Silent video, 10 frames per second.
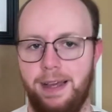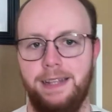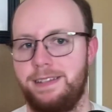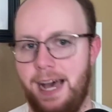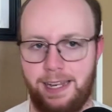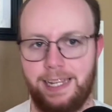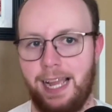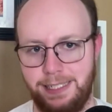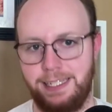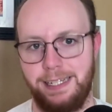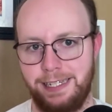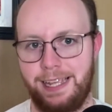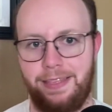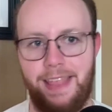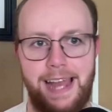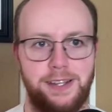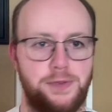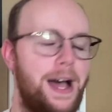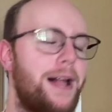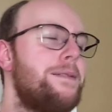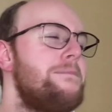It's not like I didn't get that as well.